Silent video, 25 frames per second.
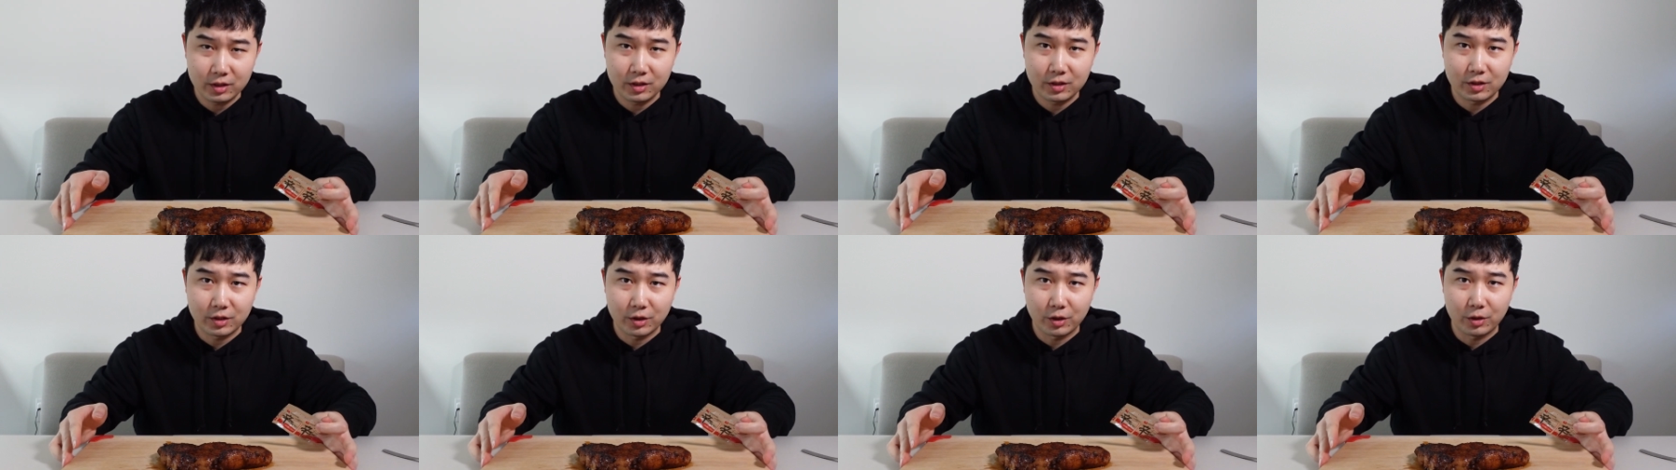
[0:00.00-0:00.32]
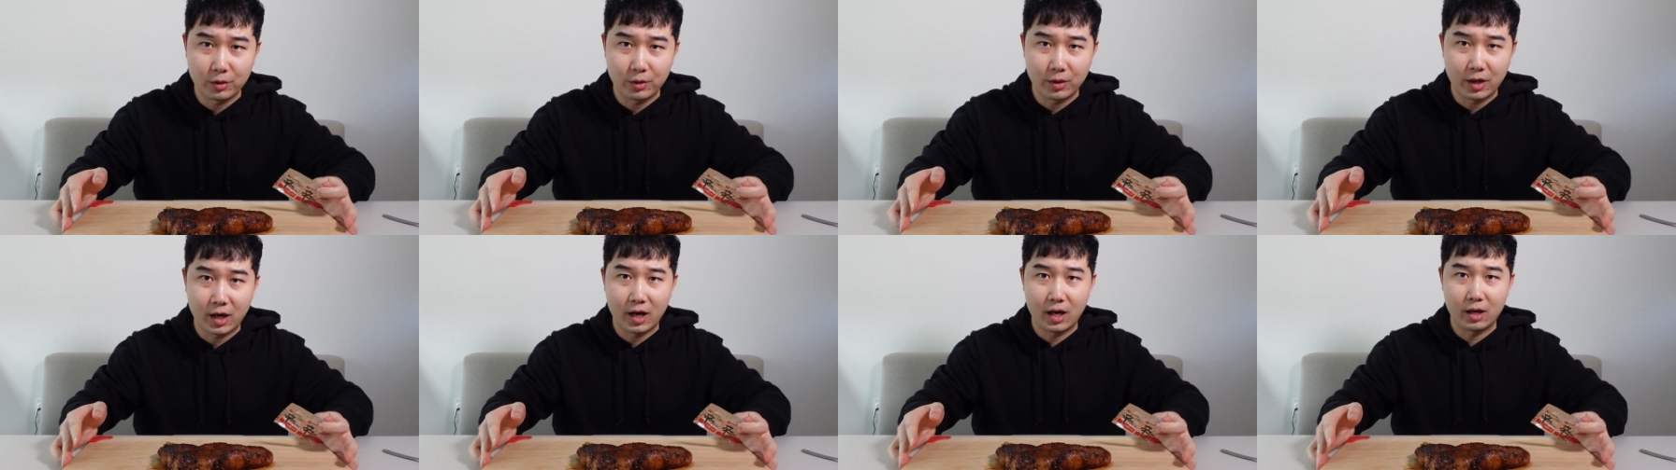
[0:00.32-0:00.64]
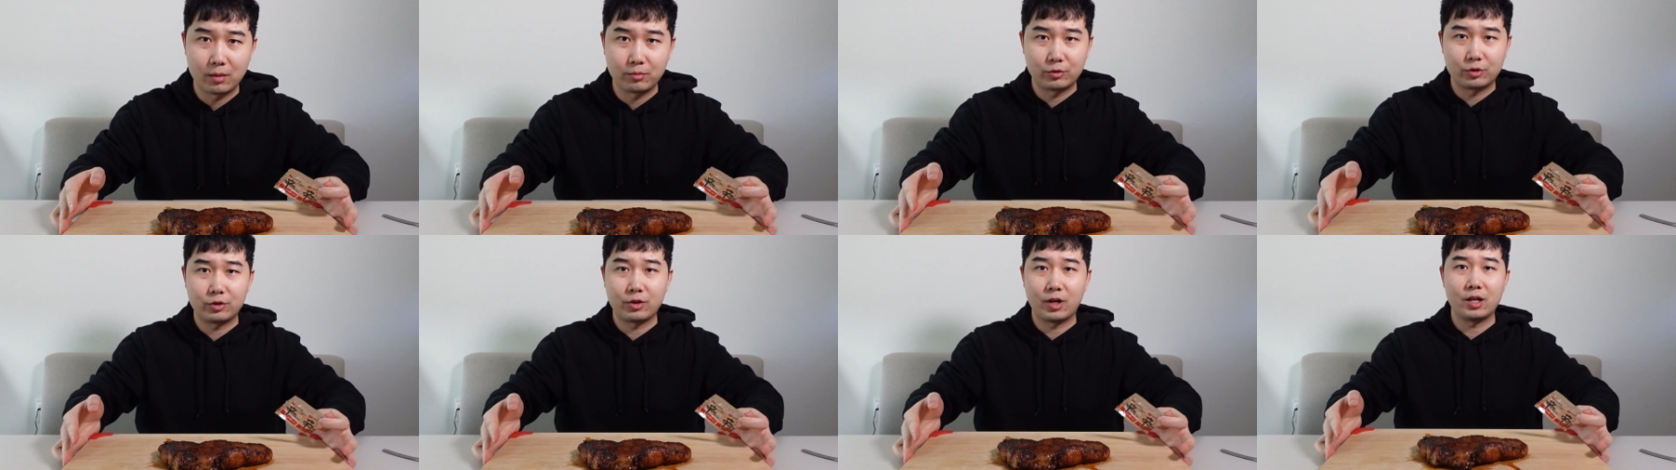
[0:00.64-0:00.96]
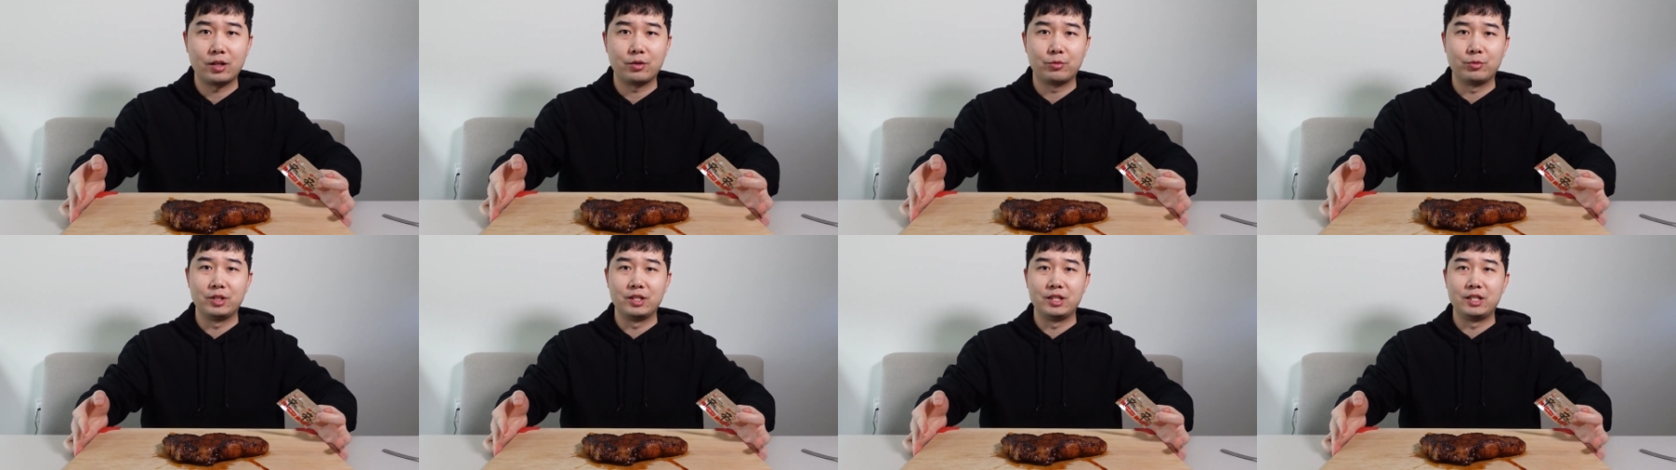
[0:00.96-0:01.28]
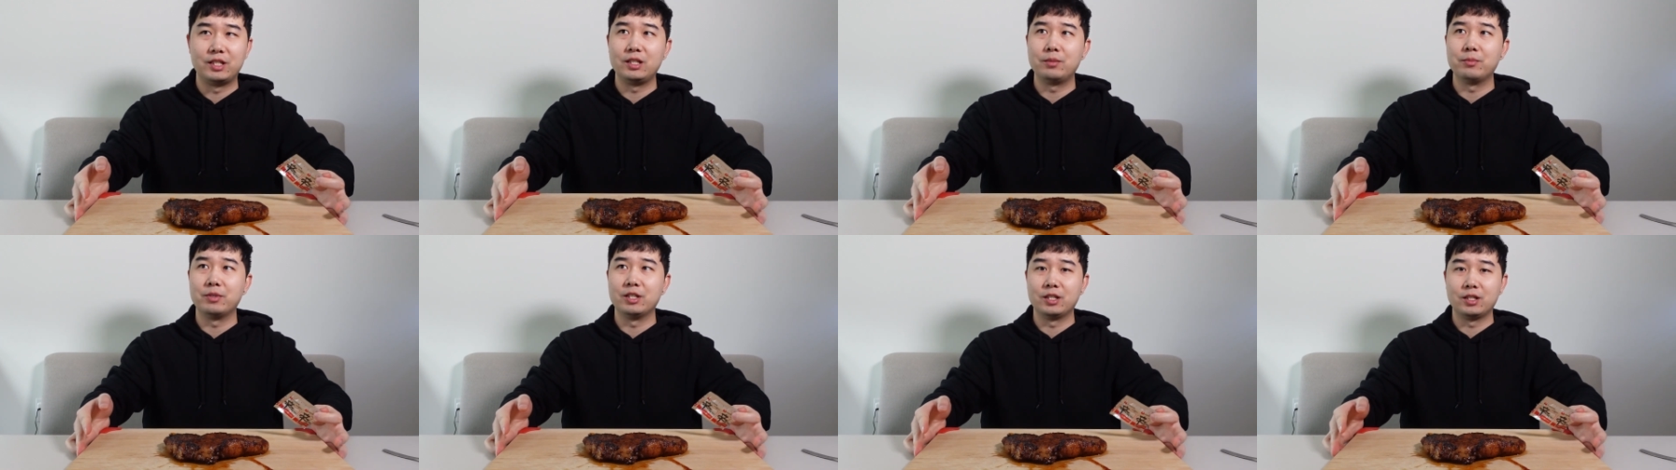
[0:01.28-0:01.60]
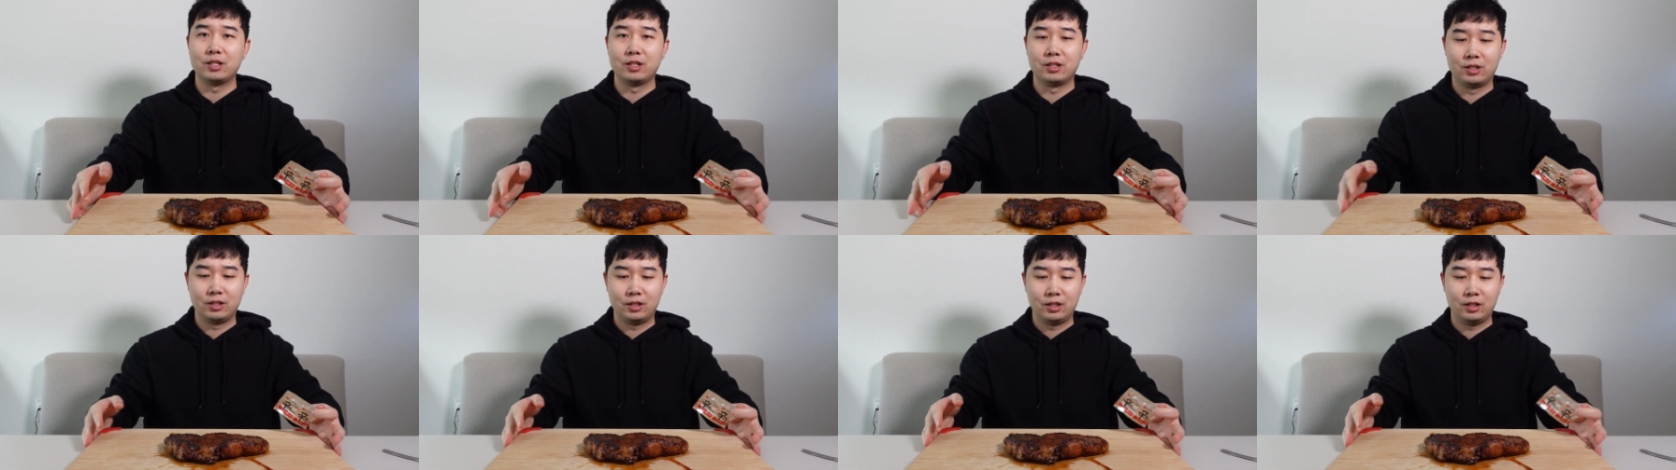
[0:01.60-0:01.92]
so I'm trying to redeem it,
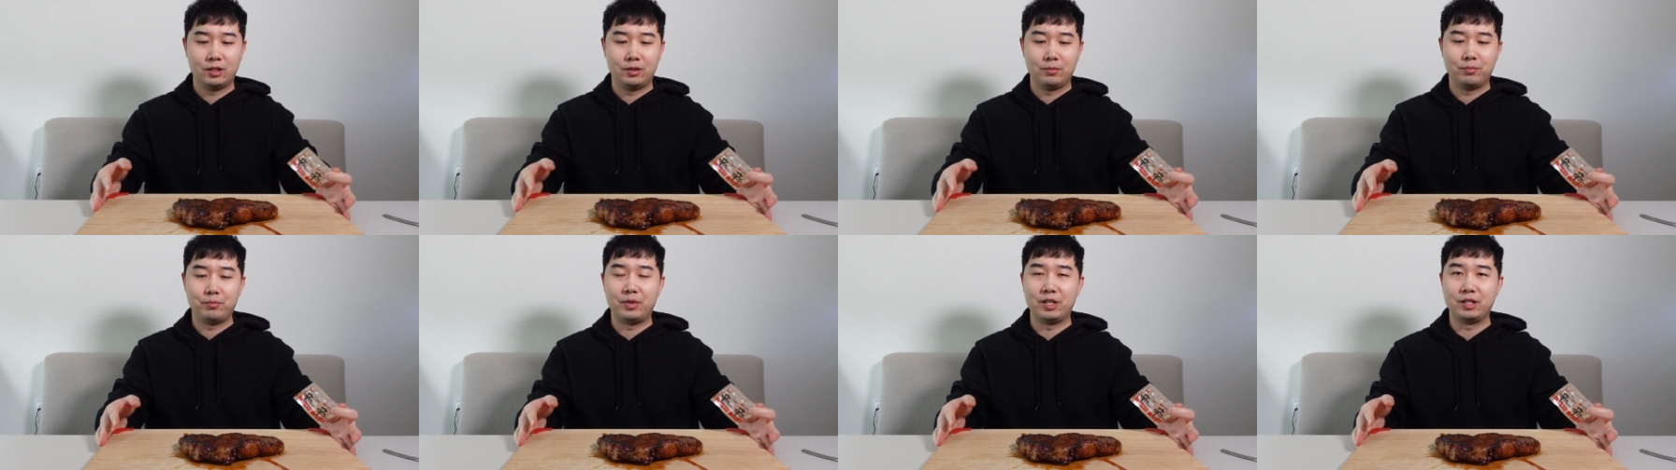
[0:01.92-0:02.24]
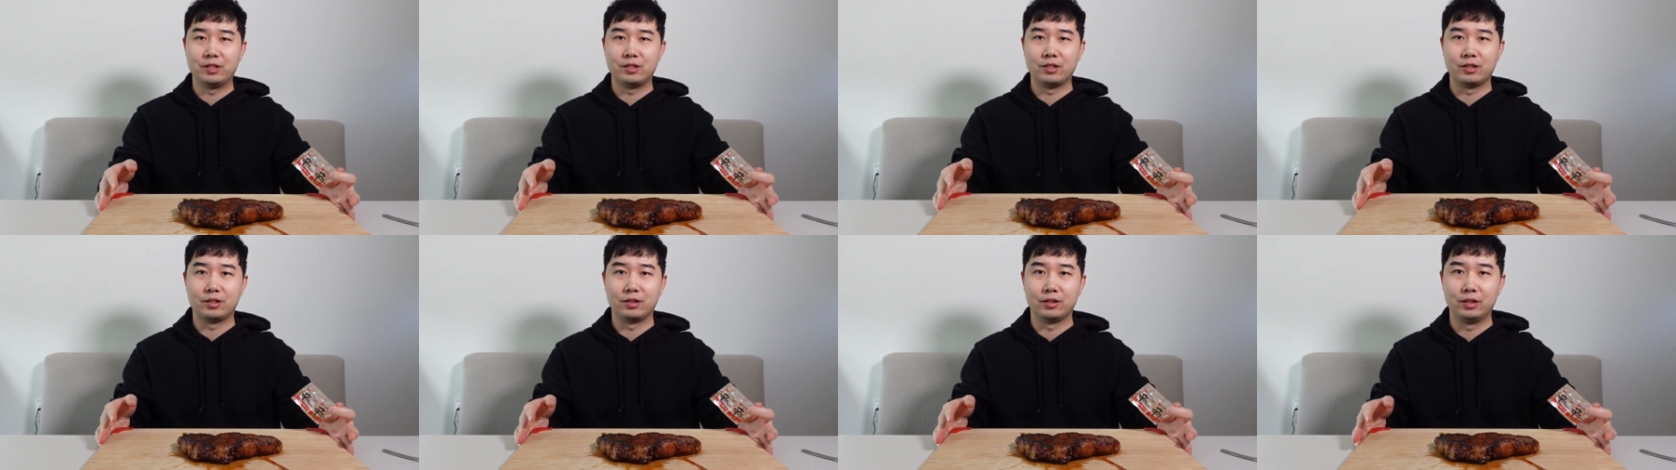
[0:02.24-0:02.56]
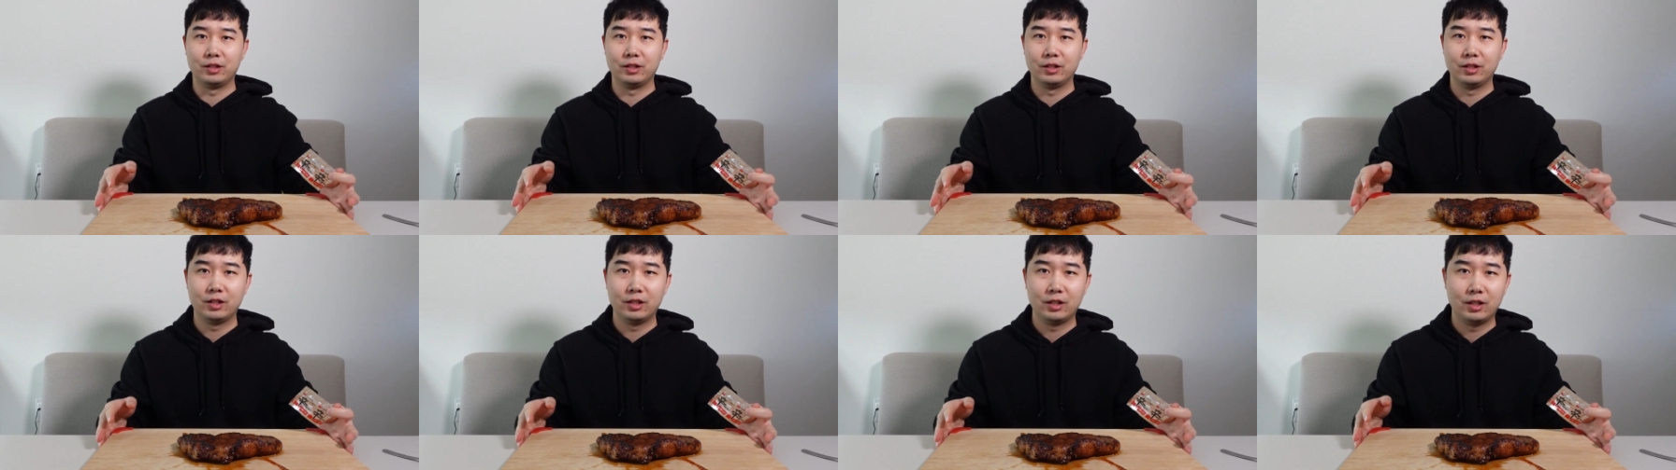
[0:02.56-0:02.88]
basically.